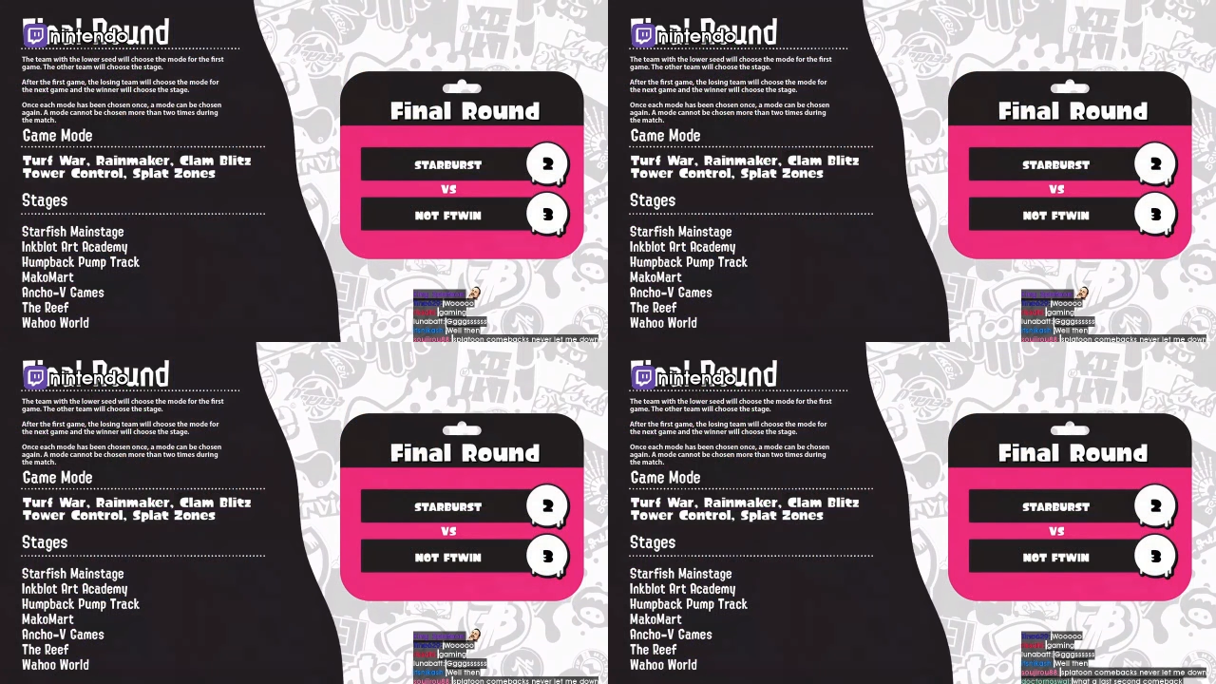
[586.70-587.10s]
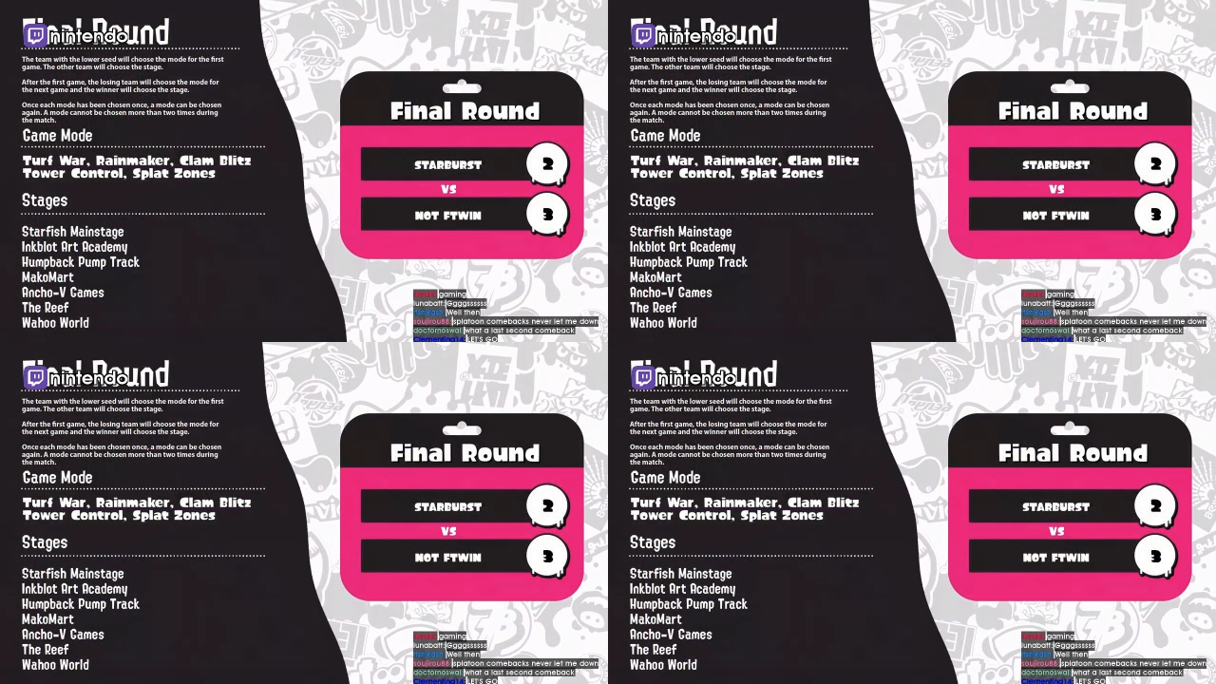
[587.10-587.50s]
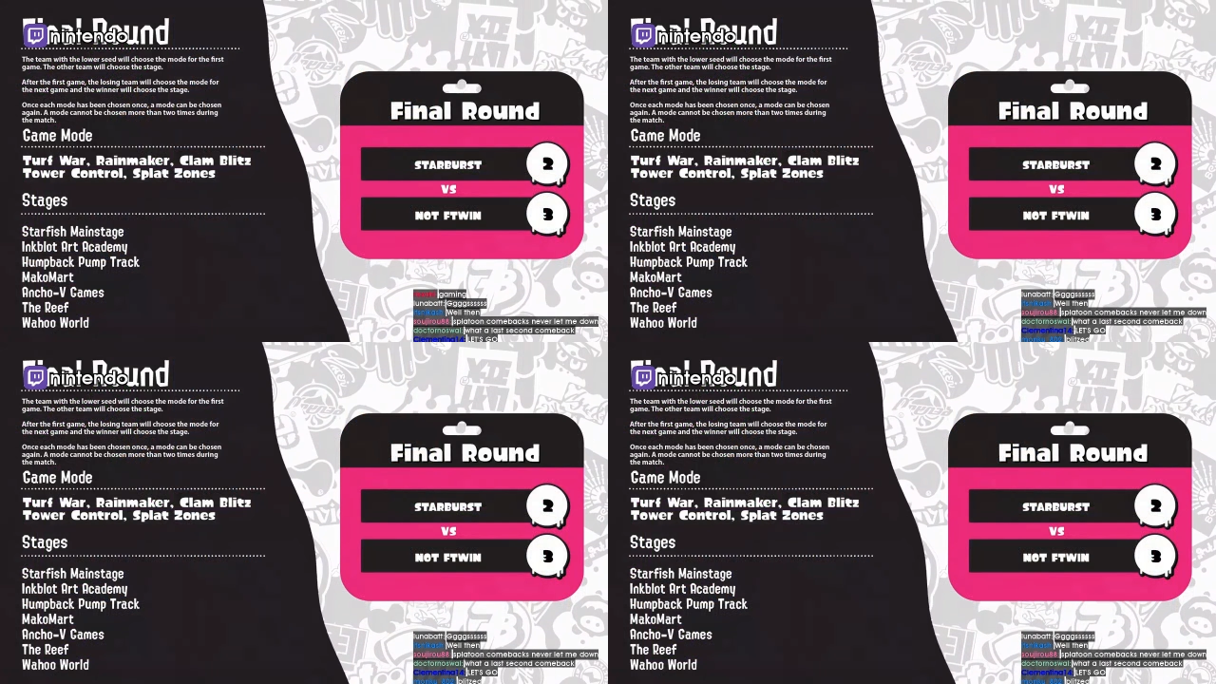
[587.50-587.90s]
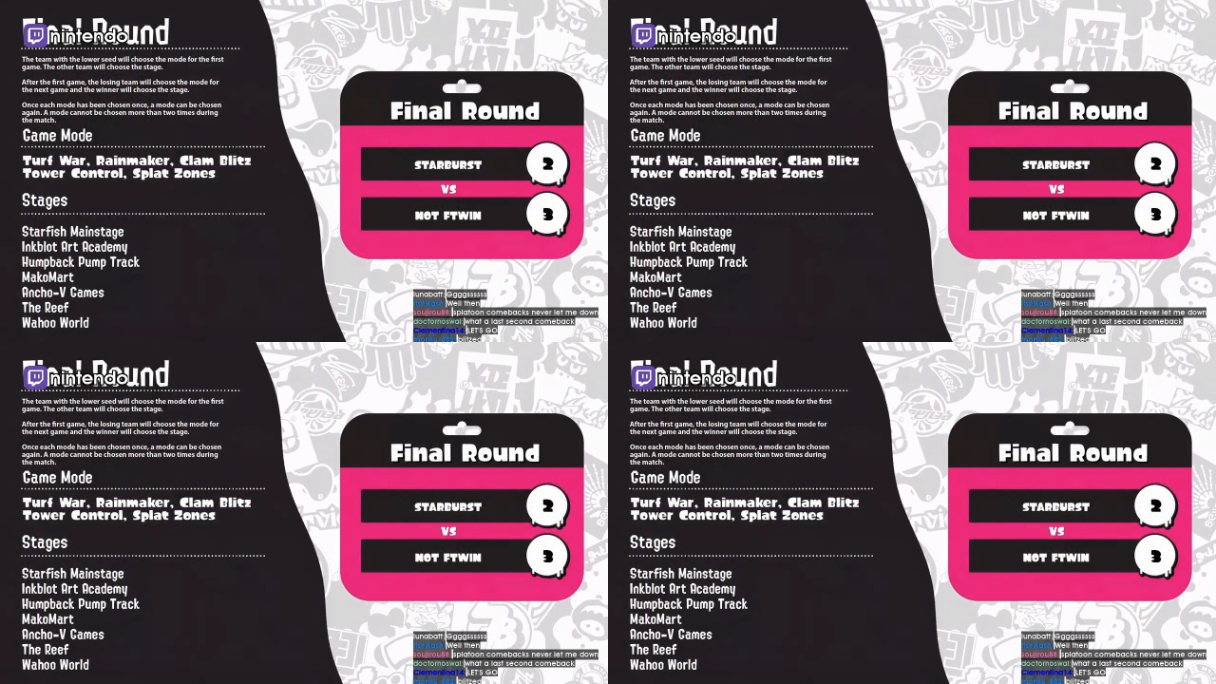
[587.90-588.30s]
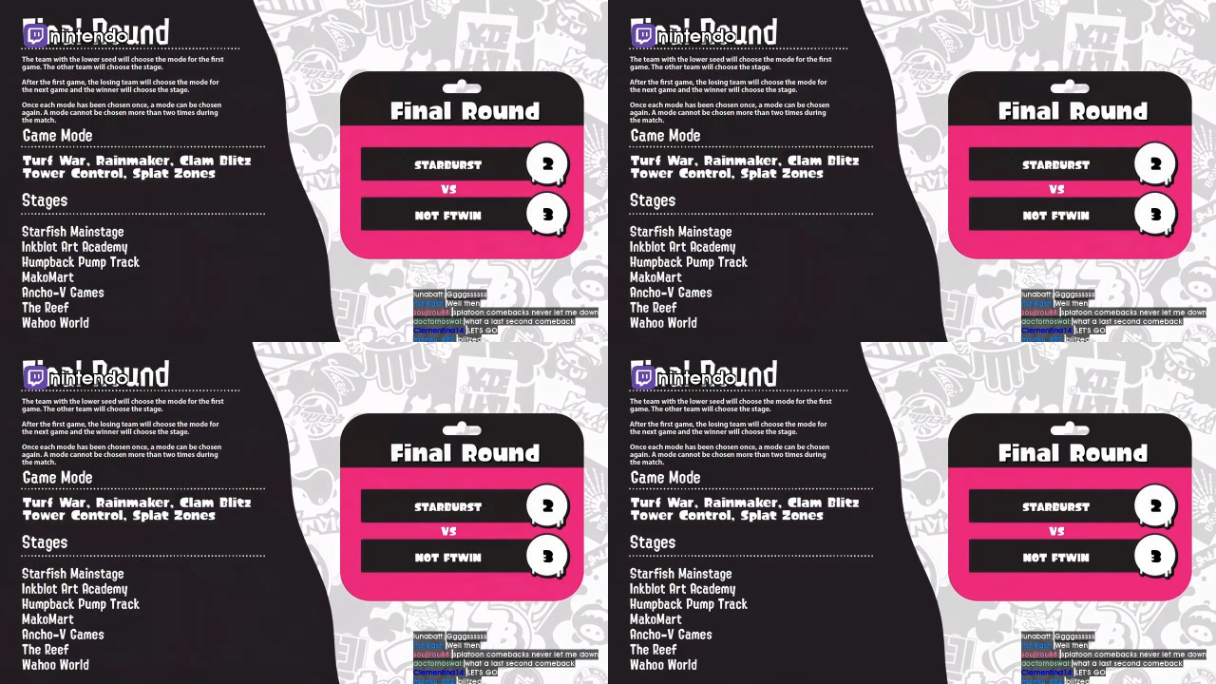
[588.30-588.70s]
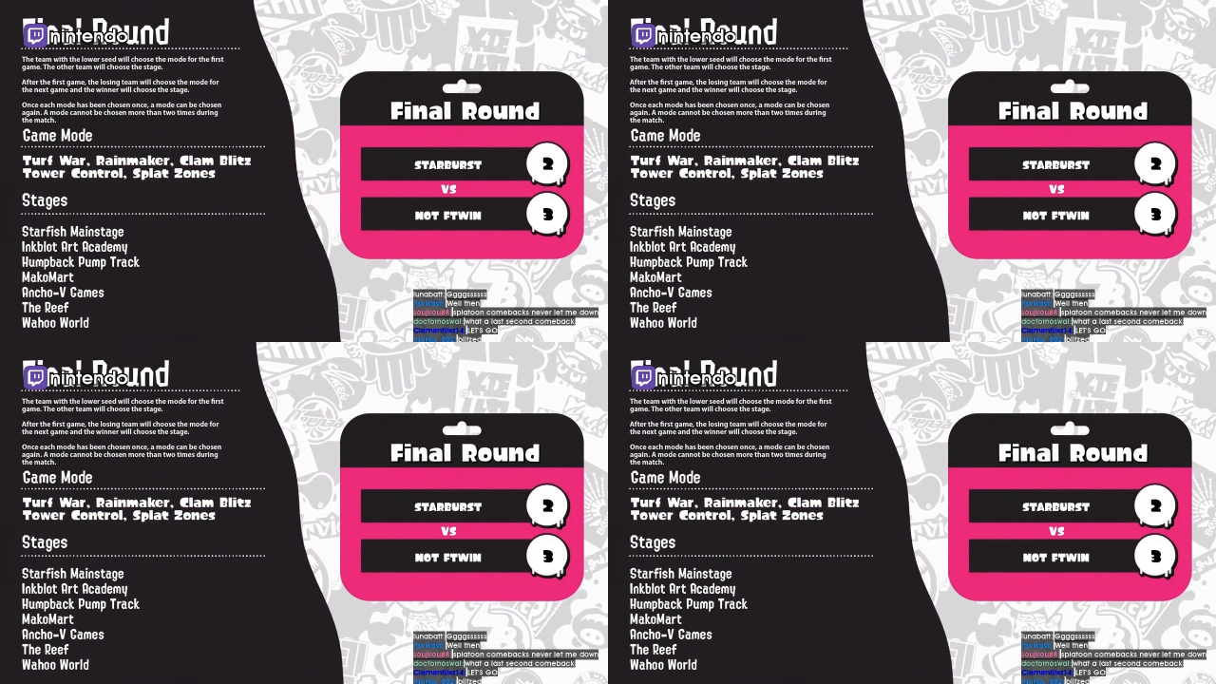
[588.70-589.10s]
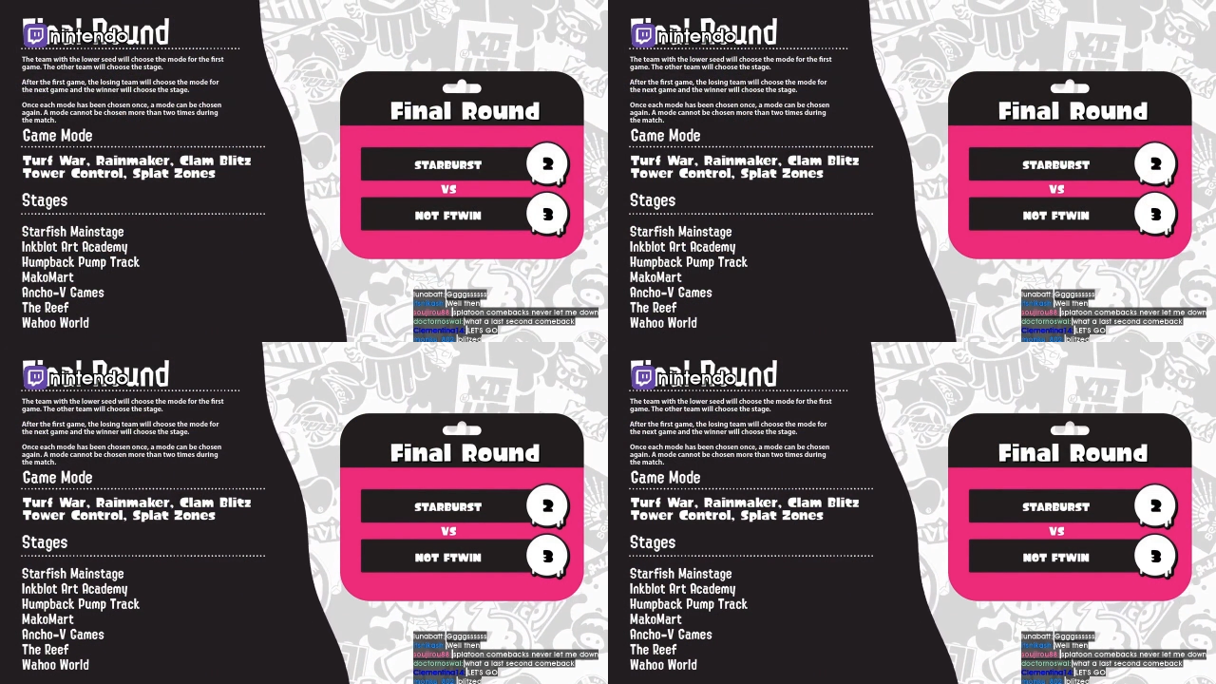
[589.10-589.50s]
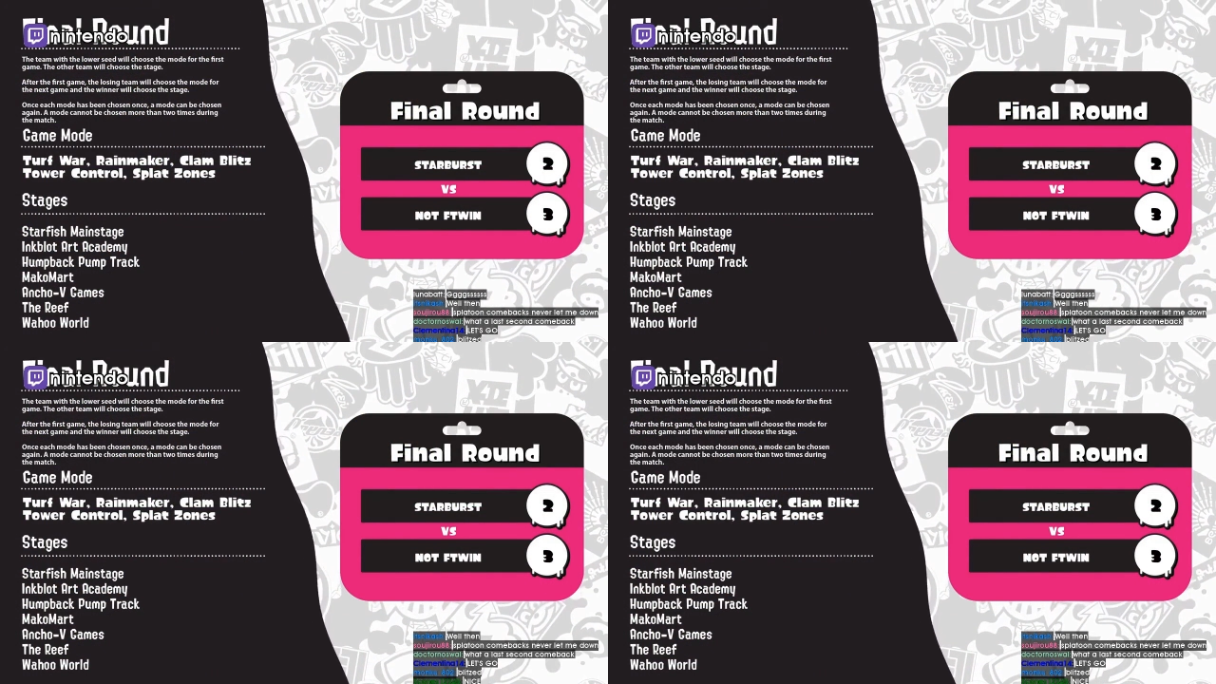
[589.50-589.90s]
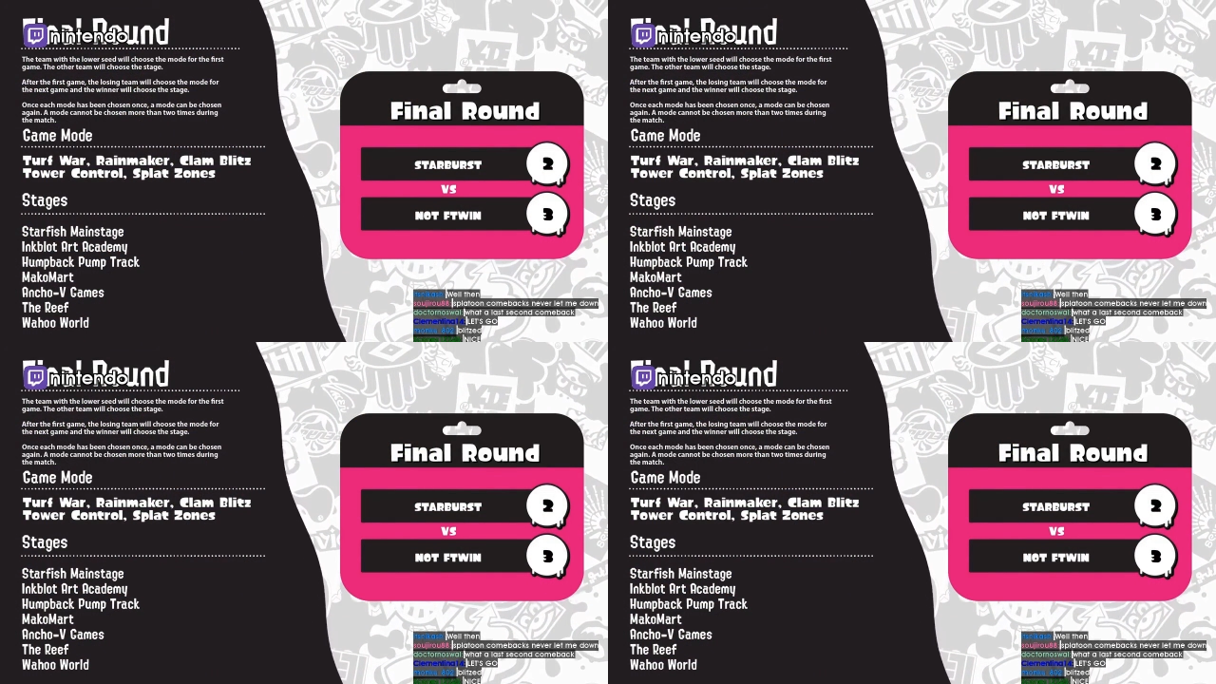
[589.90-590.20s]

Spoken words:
(no speaker visible)